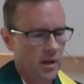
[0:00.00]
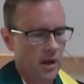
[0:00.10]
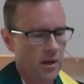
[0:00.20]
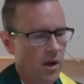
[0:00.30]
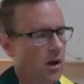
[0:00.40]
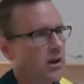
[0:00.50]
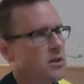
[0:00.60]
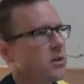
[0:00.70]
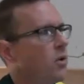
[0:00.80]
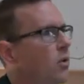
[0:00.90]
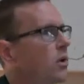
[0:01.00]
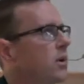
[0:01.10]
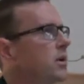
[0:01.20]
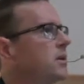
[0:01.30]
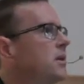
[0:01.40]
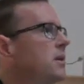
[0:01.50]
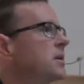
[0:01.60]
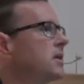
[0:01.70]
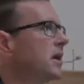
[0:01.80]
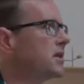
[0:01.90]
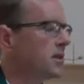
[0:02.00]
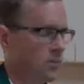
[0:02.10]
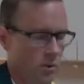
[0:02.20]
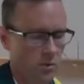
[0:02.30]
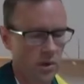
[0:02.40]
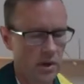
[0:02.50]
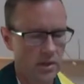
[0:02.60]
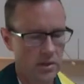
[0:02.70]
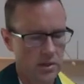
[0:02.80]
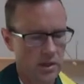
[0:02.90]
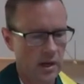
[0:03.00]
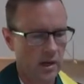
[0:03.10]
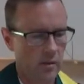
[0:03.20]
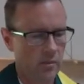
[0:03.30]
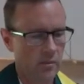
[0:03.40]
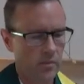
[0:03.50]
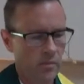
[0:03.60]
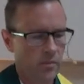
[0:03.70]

a nice, ordered, sensible religious club